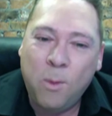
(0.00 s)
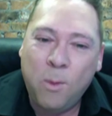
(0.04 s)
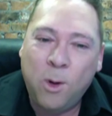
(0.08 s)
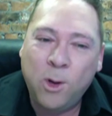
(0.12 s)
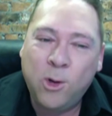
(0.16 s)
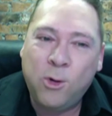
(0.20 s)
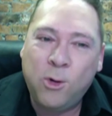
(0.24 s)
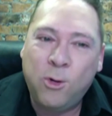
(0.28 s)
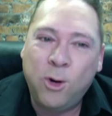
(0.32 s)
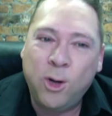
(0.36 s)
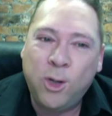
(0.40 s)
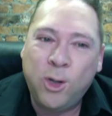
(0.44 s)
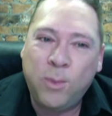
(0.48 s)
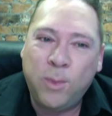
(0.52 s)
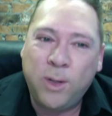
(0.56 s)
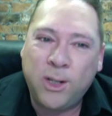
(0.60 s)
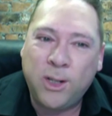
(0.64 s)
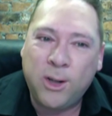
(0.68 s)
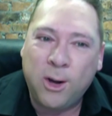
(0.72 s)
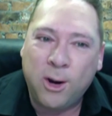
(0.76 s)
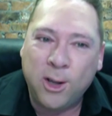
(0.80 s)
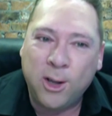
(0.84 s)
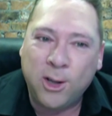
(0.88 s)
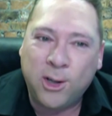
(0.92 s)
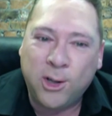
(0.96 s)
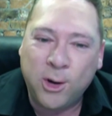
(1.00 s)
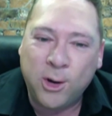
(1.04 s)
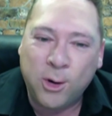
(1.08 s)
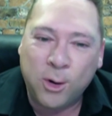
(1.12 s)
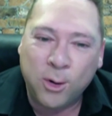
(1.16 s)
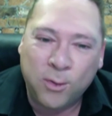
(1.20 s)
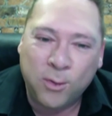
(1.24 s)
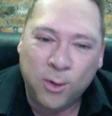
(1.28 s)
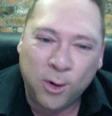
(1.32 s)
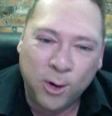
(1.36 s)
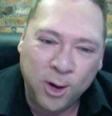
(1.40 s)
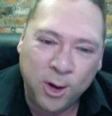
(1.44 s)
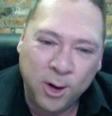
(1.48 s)
And what's Christmas got in
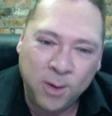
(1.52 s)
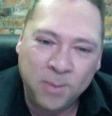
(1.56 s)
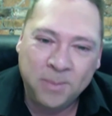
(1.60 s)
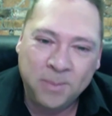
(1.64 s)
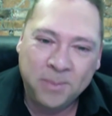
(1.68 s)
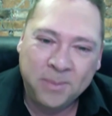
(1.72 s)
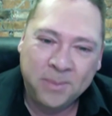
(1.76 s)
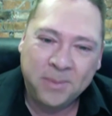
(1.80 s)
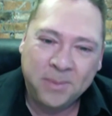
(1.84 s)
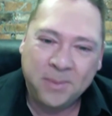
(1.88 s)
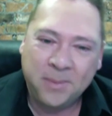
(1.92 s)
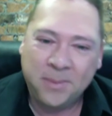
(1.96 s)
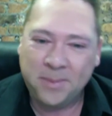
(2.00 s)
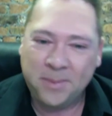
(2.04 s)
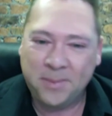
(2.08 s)
store for you?